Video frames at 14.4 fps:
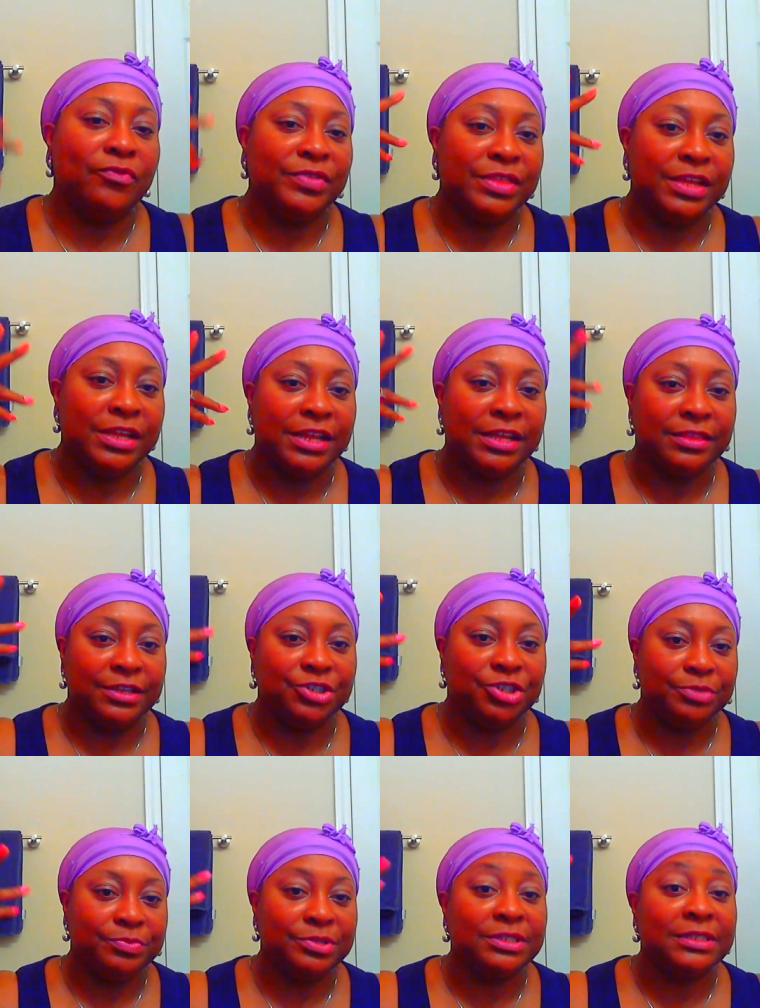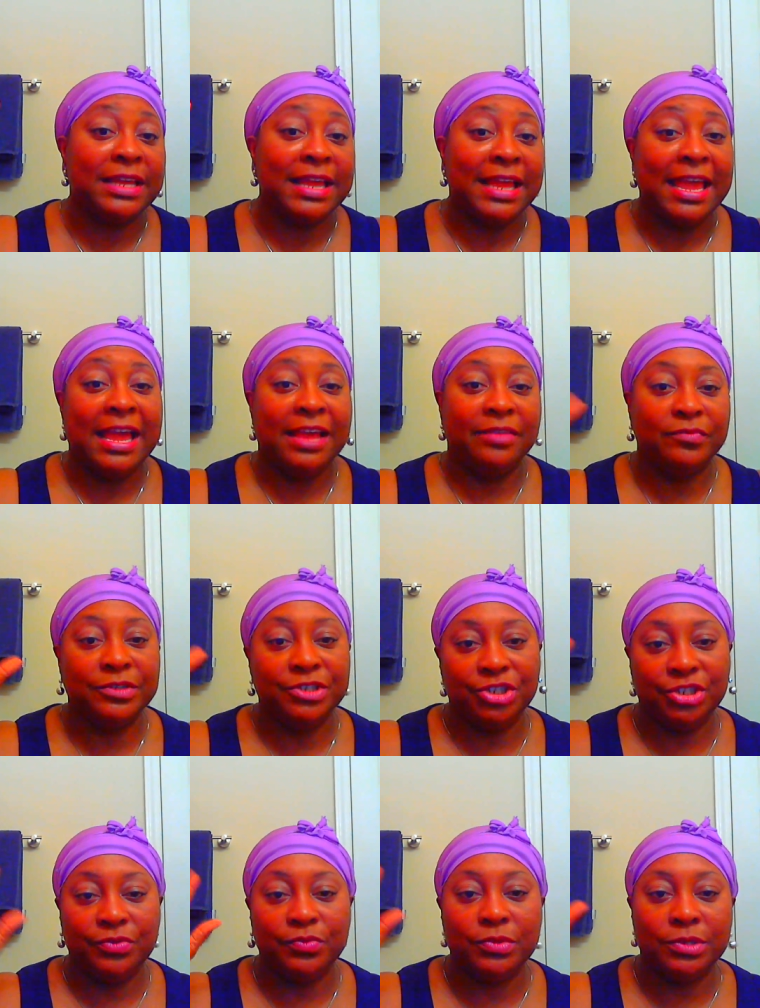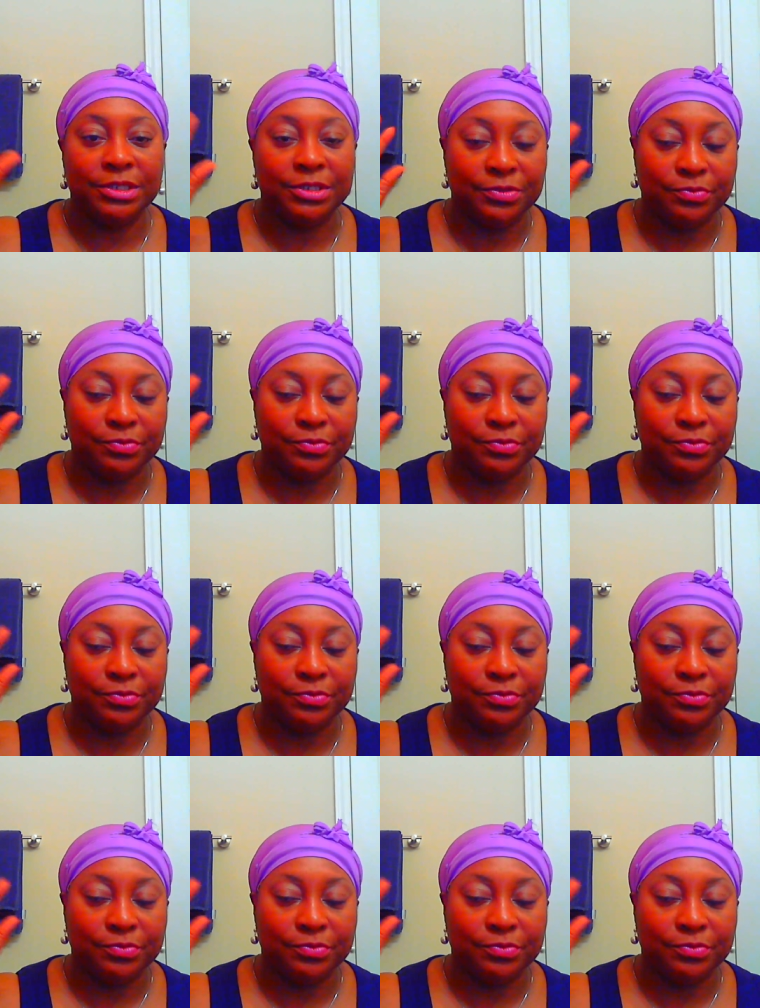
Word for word: and then I think she puts a hat when she wants